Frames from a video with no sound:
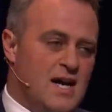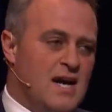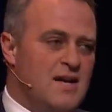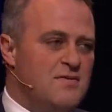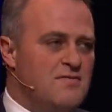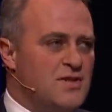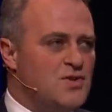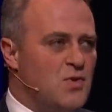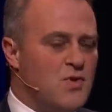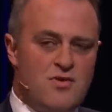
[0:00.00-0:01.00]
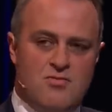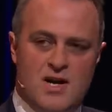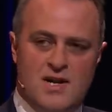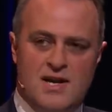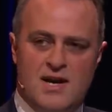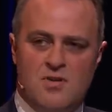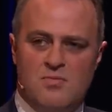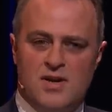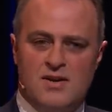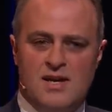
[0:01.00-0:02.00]
in Victoria right now.
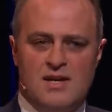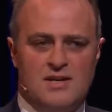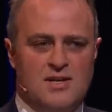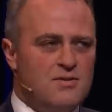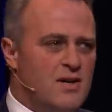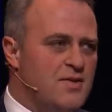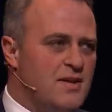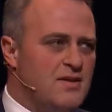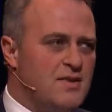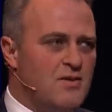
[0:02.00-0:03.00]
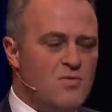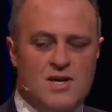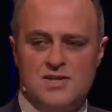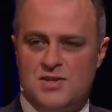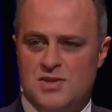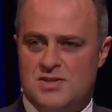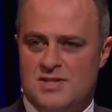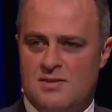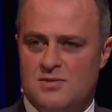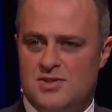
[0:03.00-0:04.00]
But, you know, I think there are ways you could
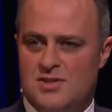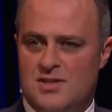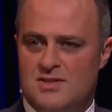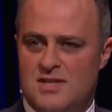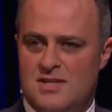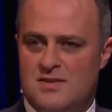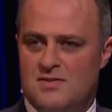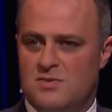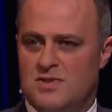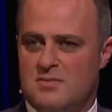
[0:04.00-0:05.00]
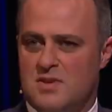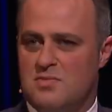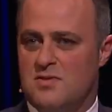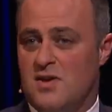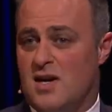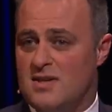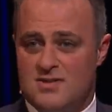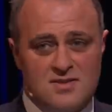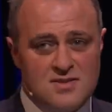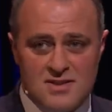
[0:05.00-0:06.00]
establish incentives with some of the
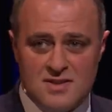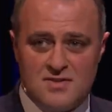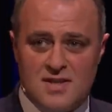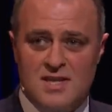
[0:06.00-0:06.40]
providers to deliver